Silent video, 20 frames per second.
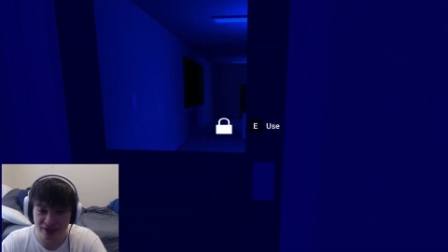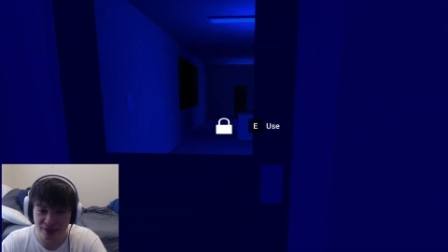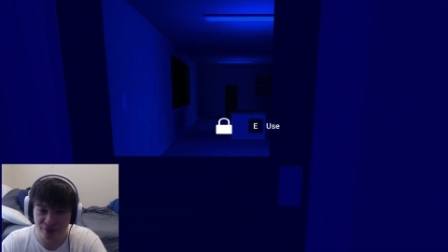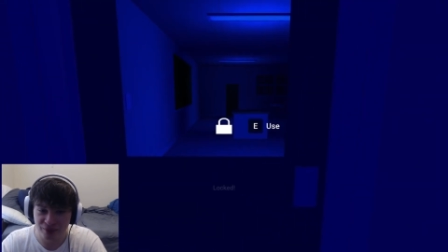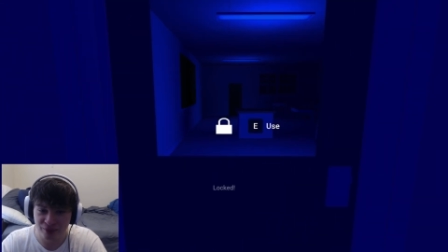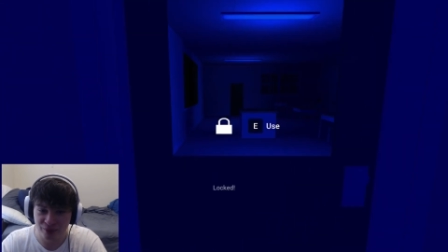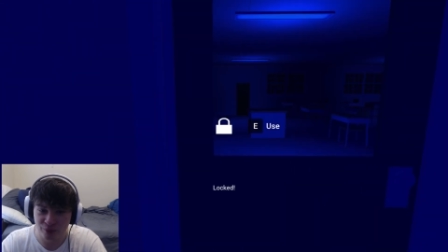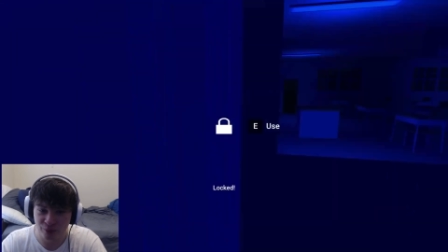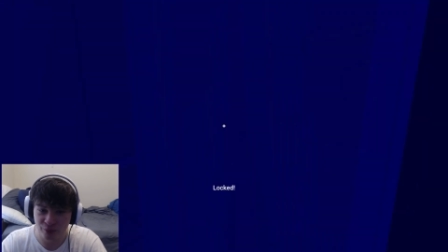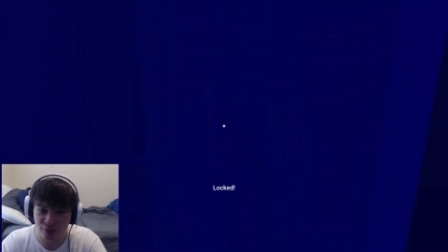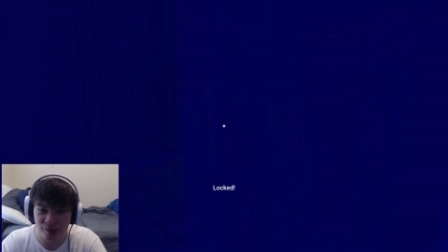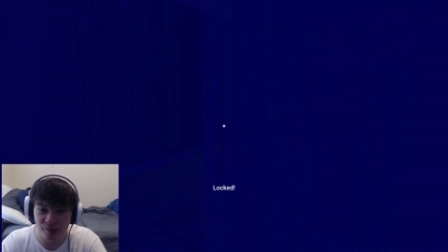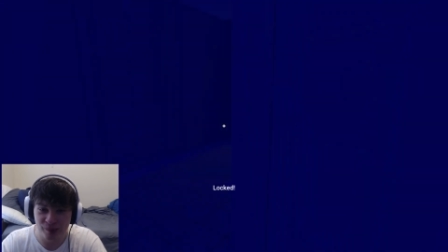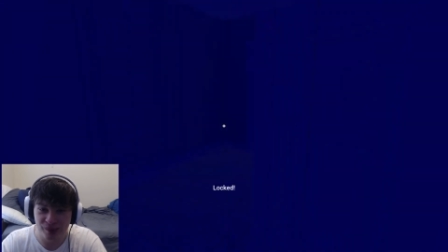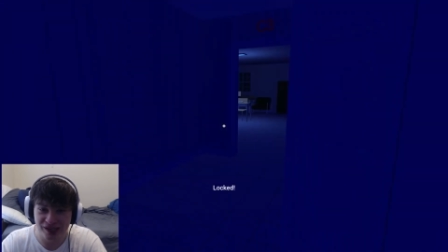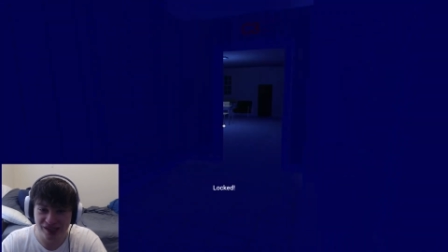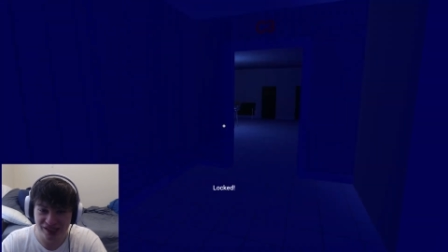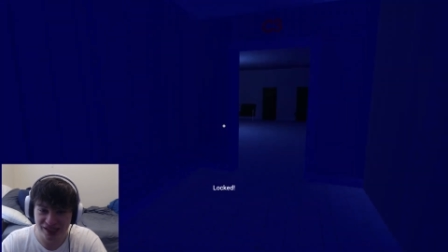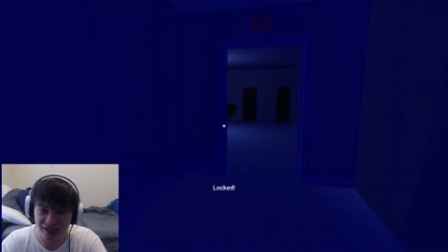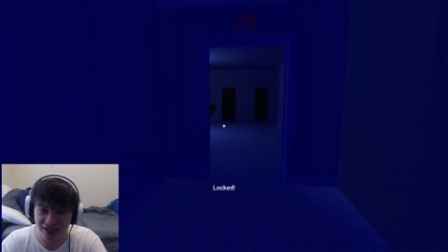I'm,
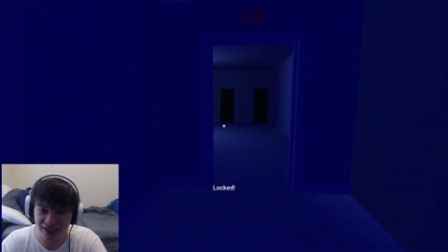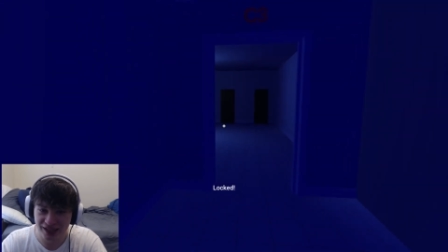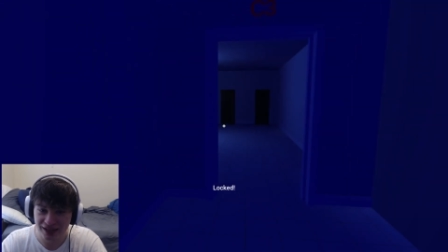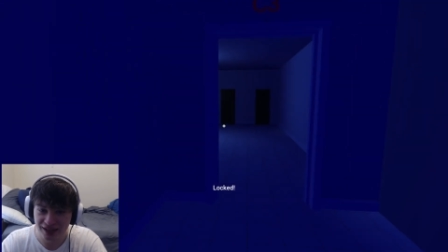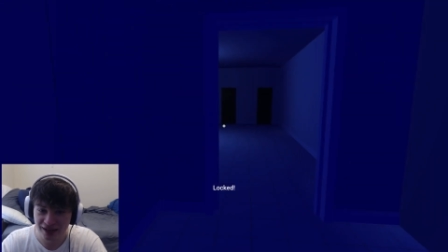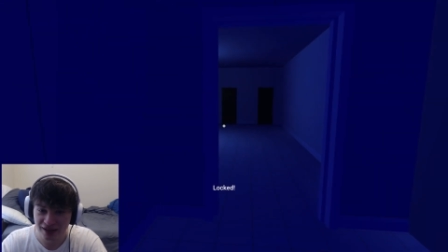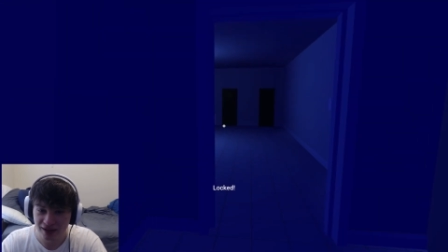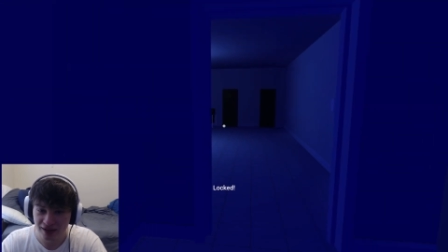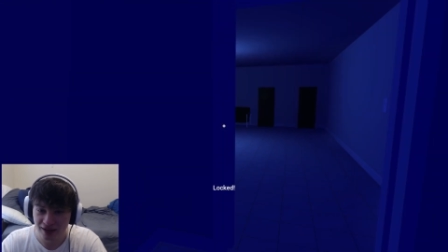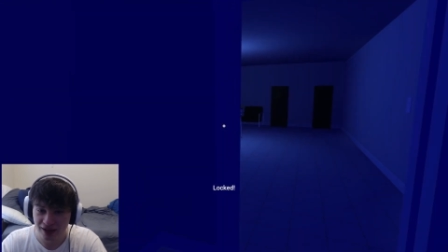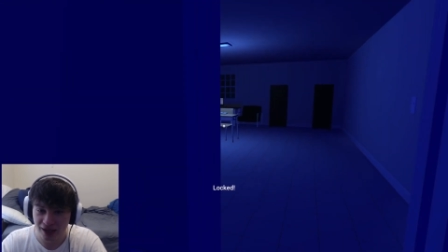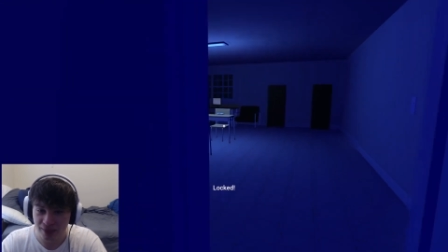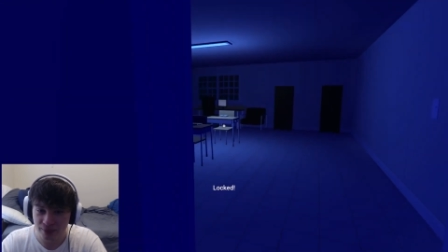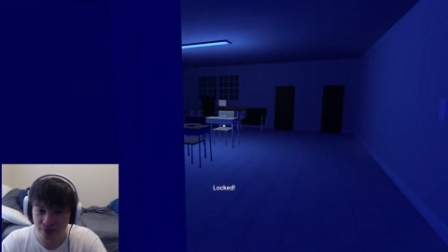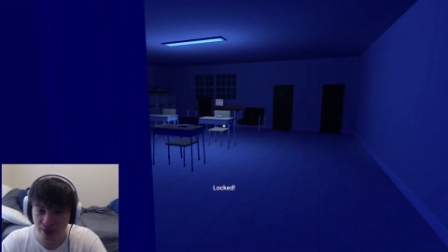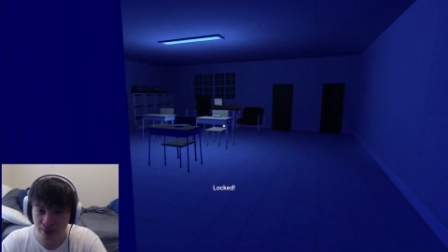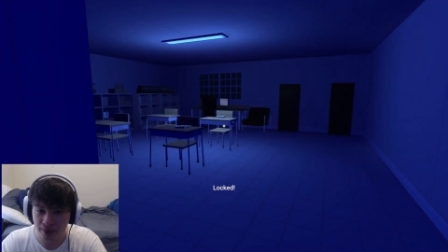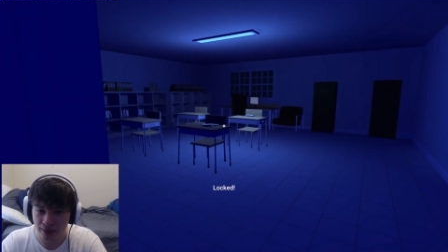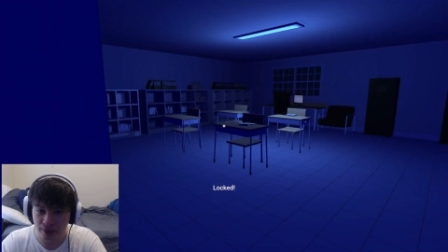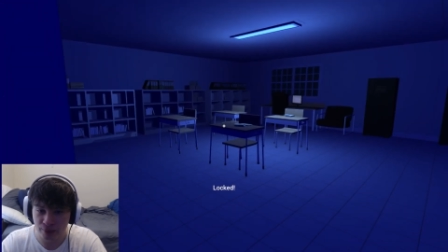when I say that, I'm
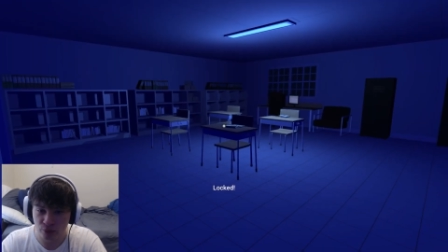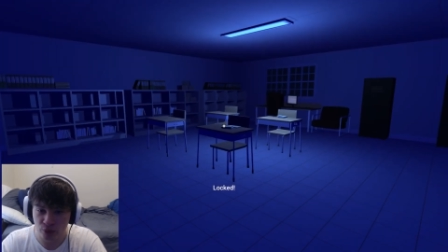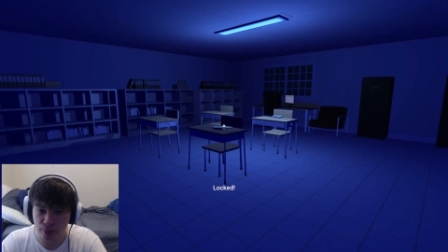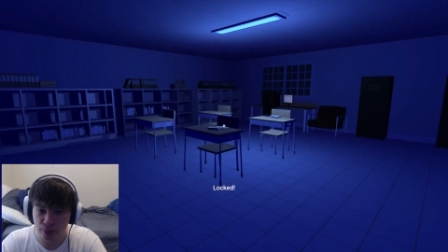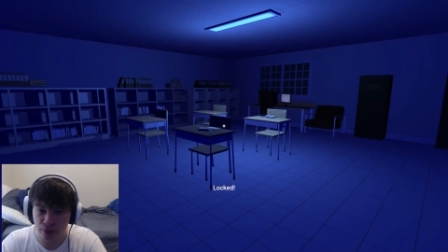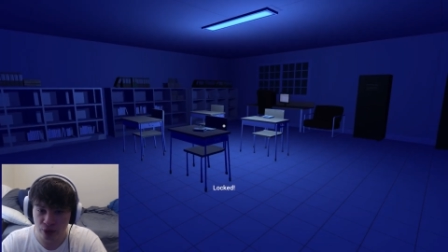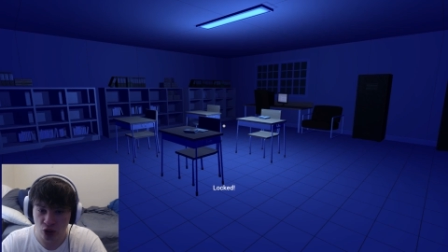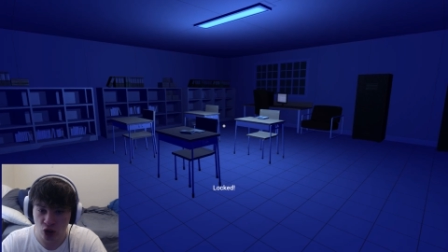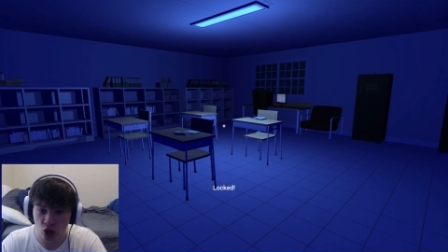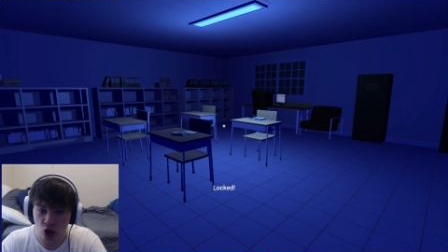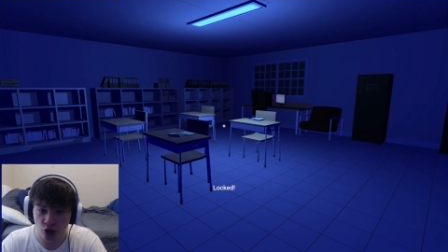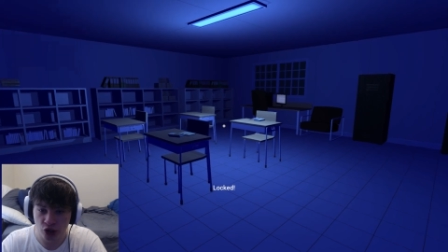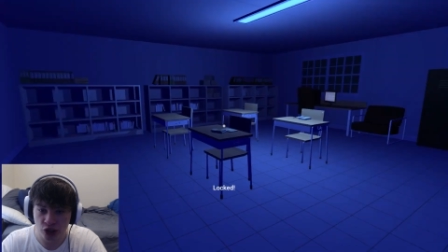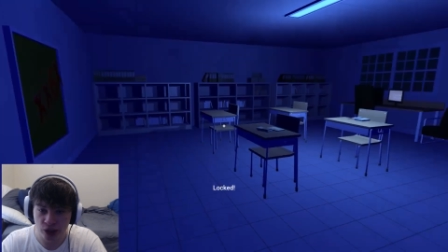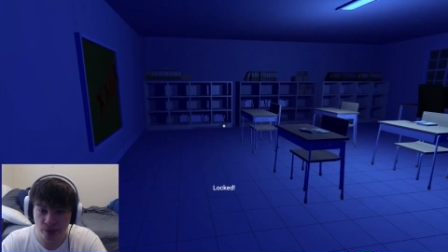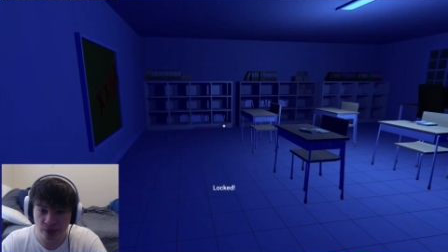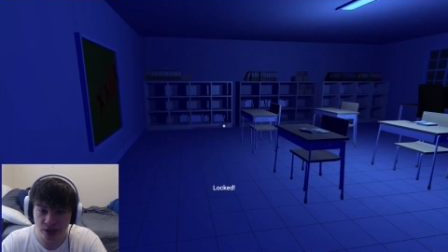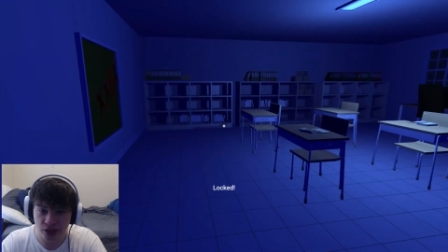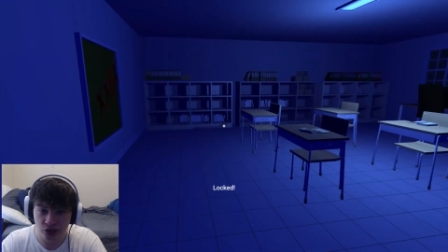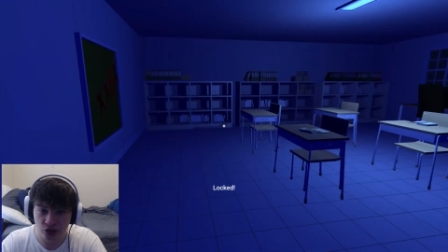I'm
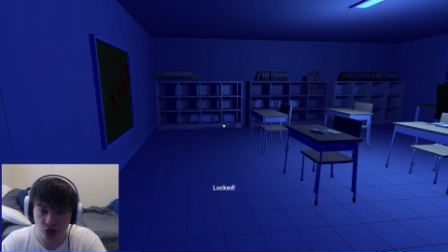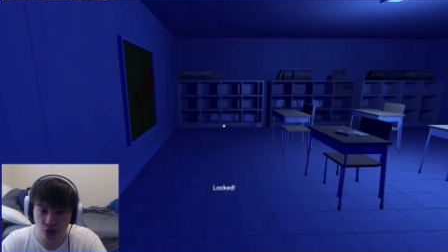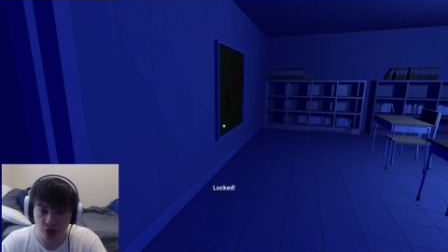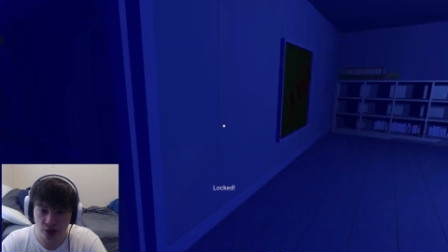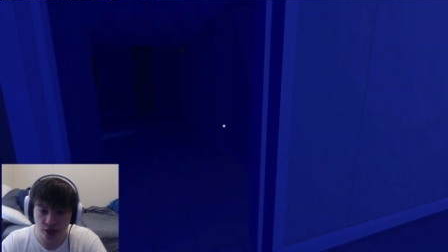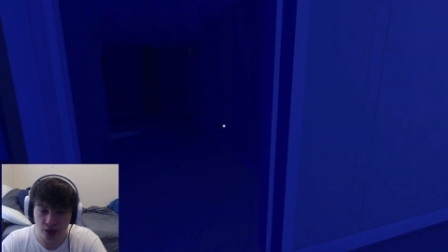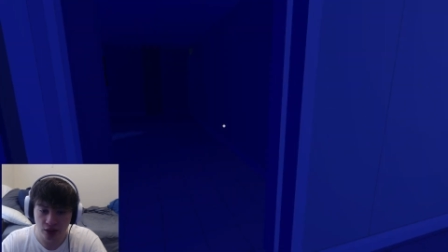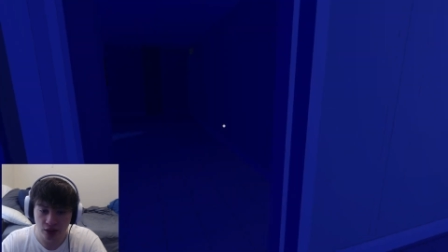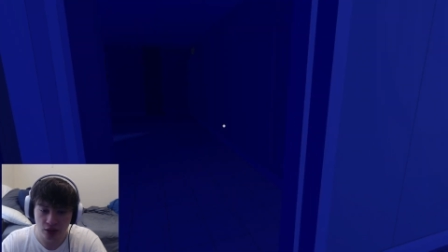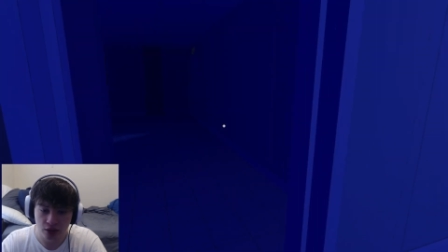100% joking.